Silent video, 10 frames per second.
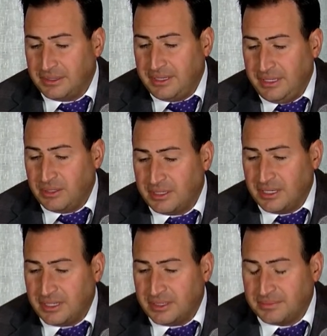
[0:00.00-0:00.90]
the
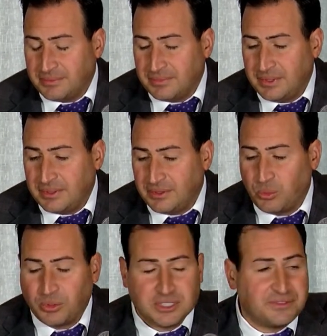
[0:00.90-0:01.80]

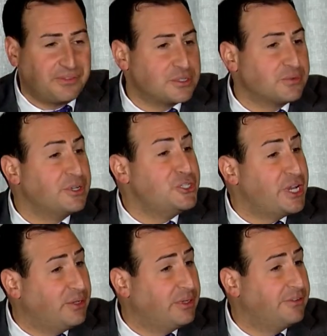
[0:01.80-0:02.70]
world's first
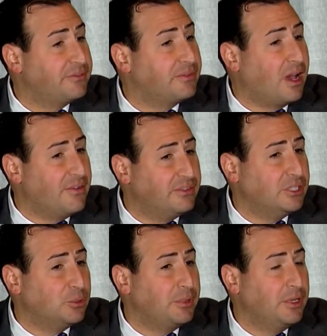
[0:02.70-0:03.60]
regenerative
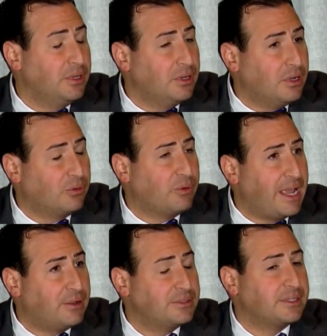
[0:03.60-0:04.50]
envelope
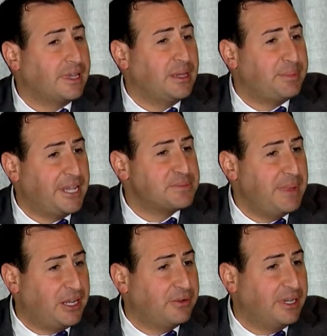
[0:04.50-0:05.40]
around a
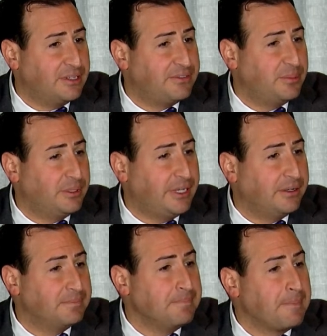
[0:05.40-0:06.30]
pacemaker and a defibrillator.
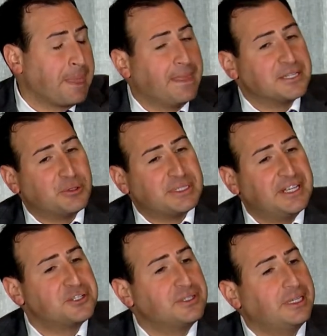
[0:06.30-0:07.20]
So
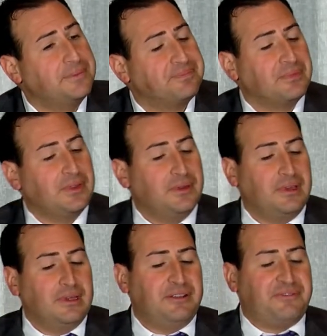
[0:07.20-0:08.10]
essentially,
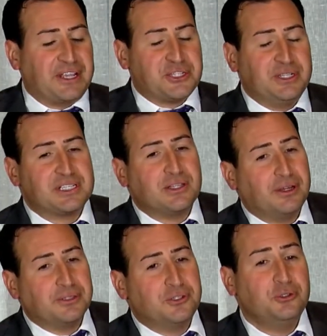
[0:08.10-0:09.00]
infection is
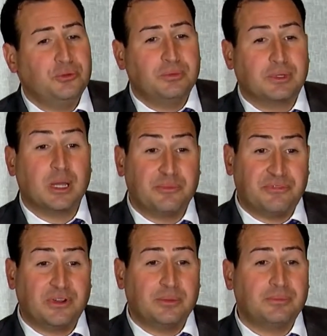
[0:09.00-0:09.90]
thought to come
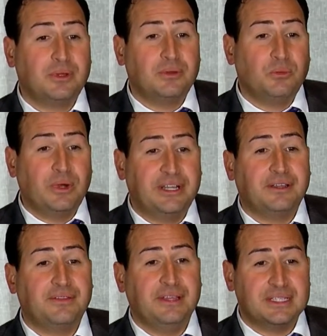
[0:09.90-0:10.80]
from when
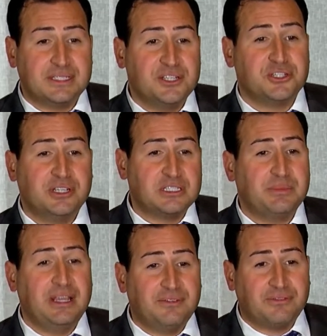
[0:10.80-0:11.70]
the incision is
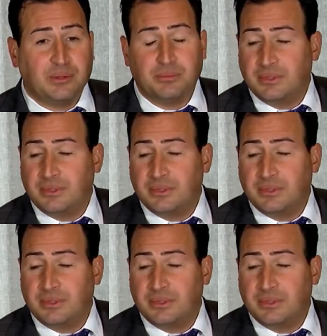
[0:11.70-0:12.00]
made from